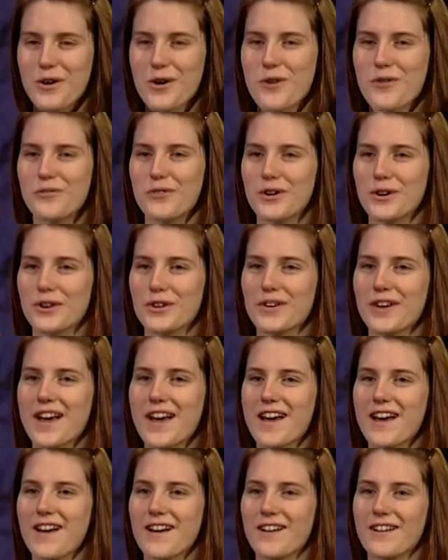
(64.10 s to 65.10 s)
over your
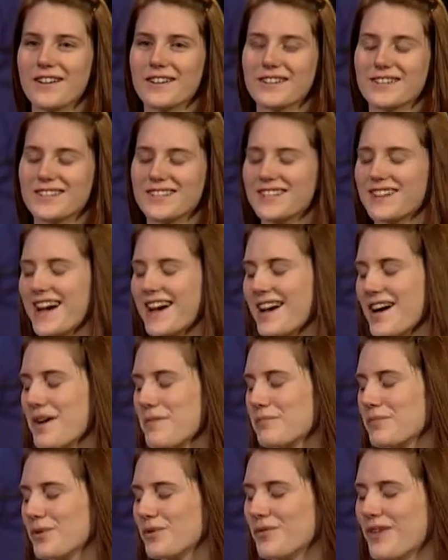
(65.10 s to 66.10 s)
hair, to tie
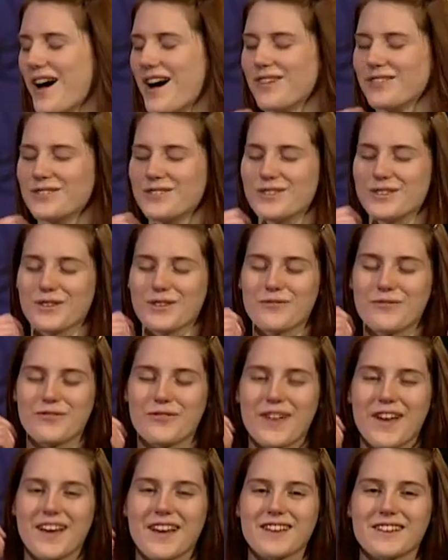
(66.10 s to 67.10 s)
up around your
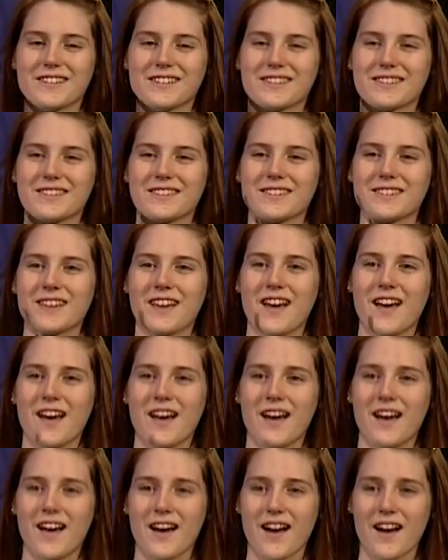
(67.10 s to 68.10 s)
face.
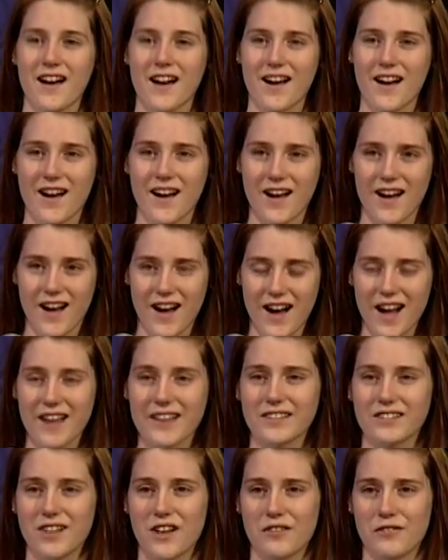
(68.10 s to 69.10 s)

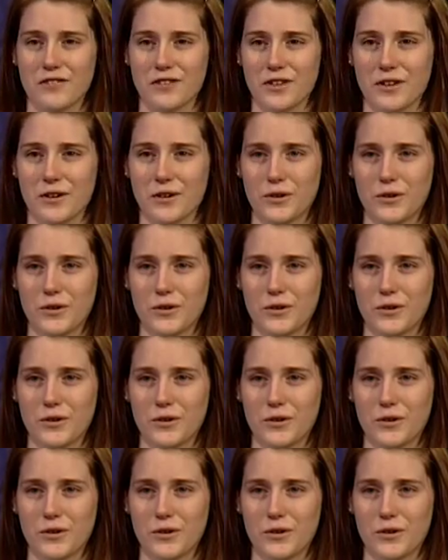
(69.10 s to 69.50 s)
I love you.